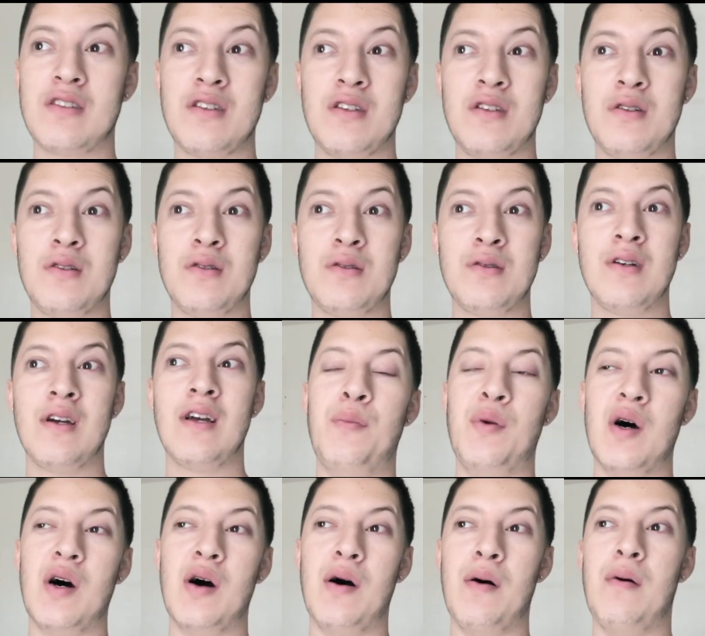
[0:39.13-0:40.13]
to you,
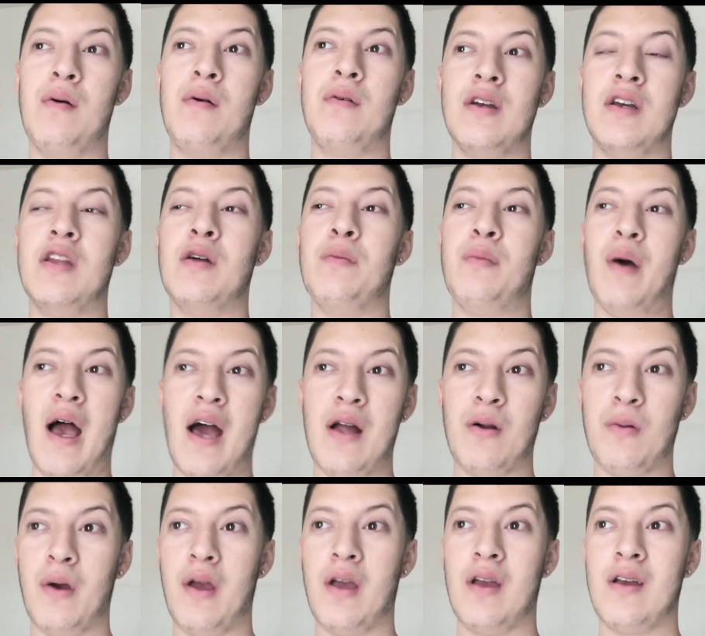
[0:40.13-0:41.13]
but in a bad
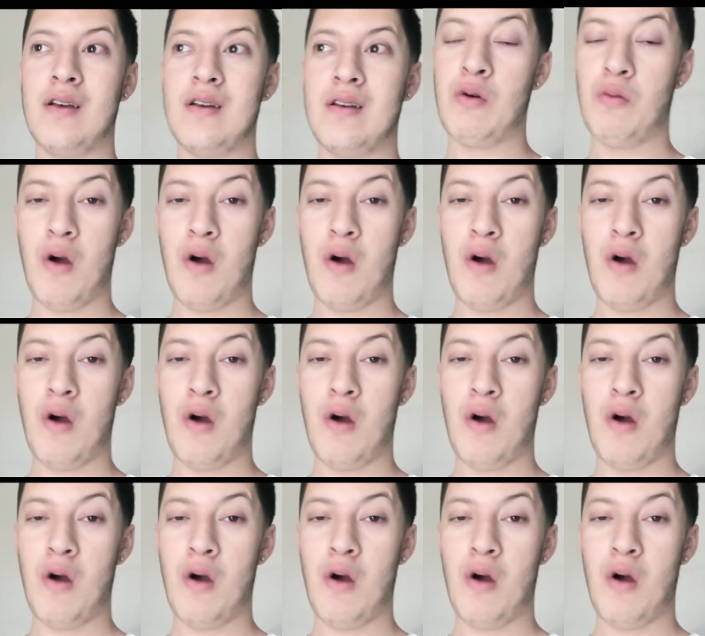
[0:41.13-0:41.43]
way.